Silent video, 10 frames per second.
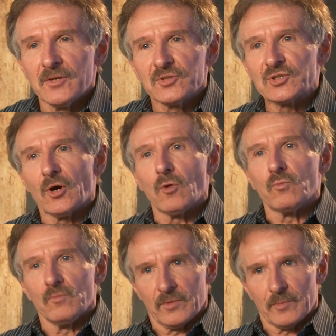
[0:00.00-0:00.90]

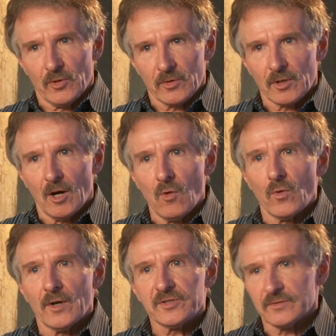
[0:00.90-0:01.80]
So the protocol
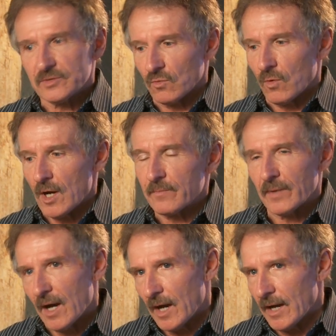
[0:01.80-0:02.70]
was I was to walk
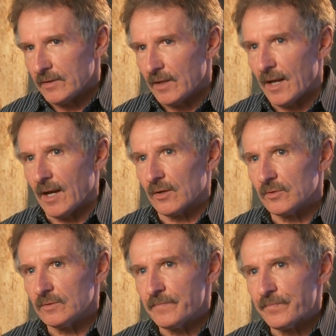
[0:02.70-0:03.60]
behind the
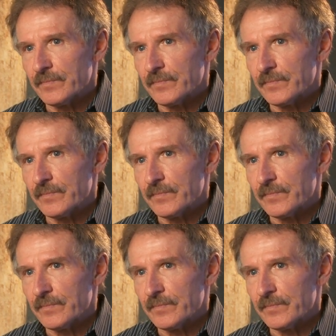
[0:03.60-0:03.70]
handler,